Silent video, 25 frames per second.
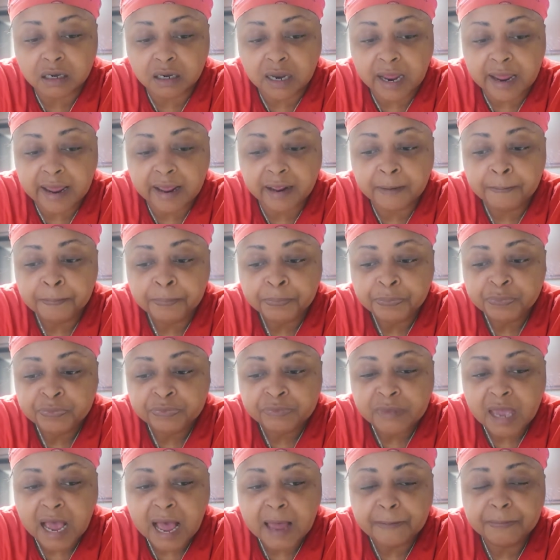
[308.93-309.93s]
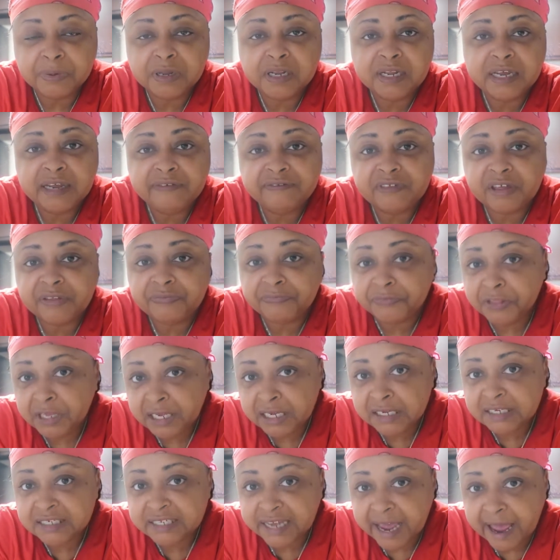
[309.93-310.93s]
Like, I believe that
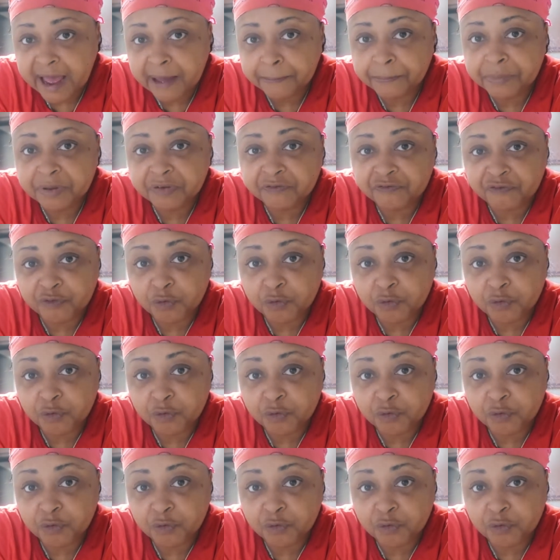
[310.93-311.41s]
things happen